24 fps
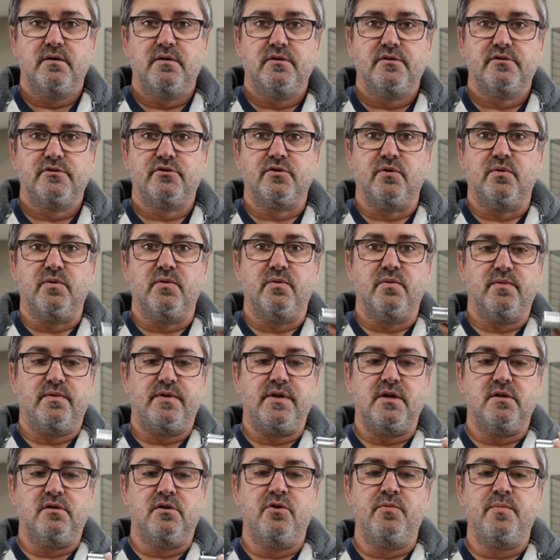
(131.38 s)
so
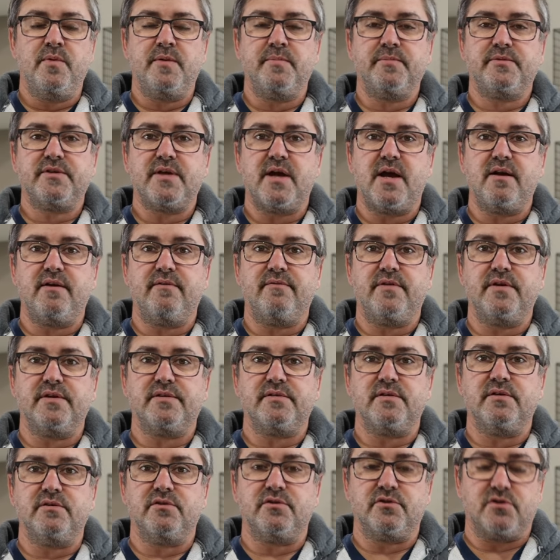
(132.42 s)
the aluminum side of
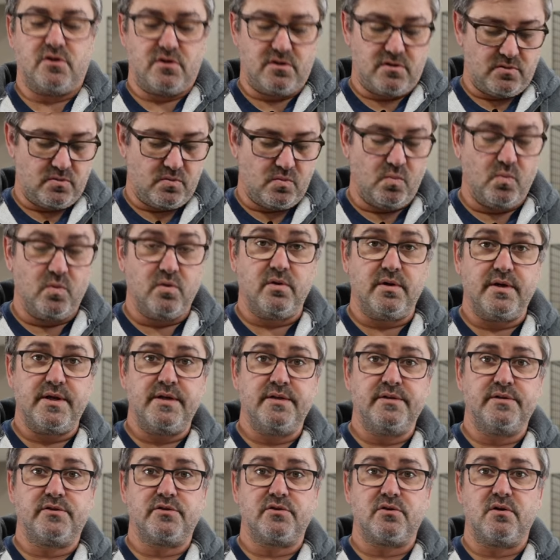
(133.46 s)
this insert will
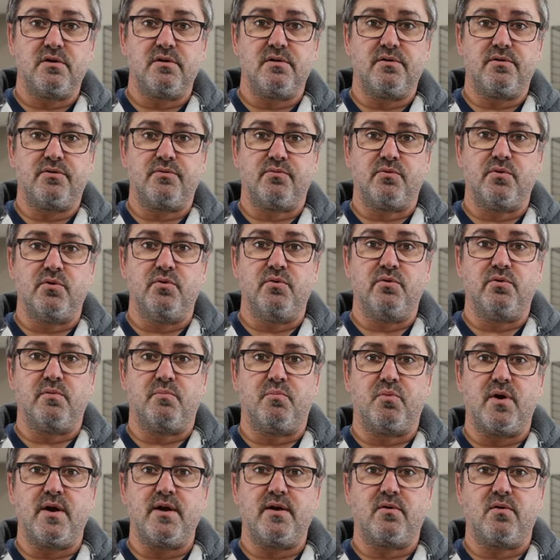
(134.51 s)
insert through the
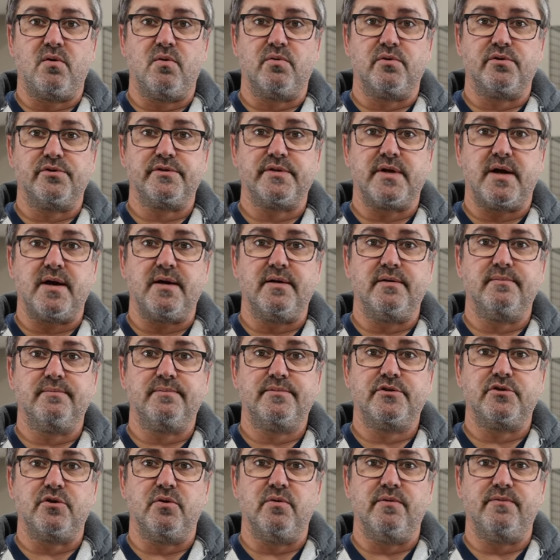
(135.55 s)
brake rotor side.
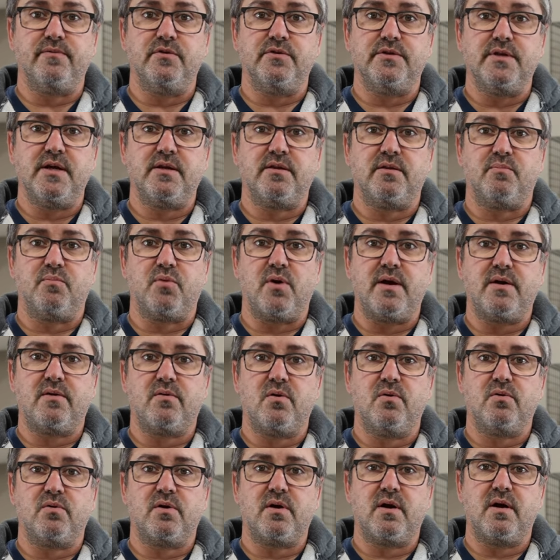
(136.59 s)
So if you take the brake
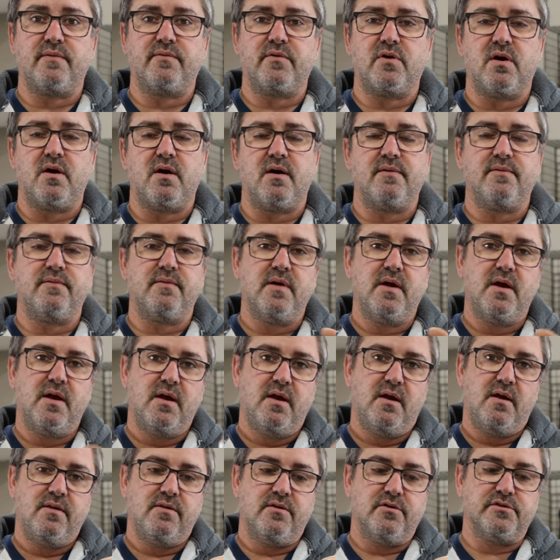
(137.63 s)
rotor cover off,
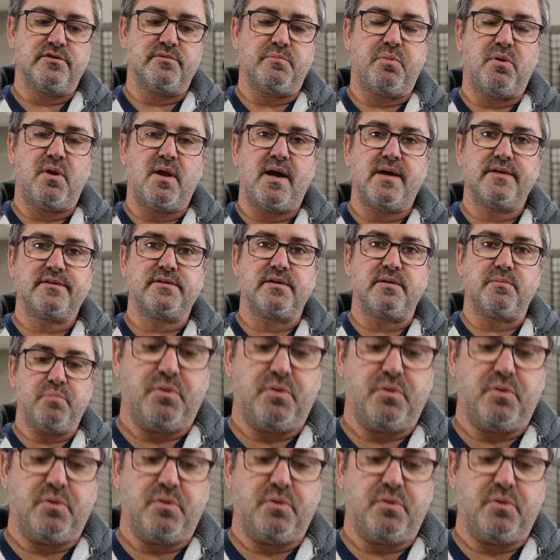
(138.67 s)
there's a plastic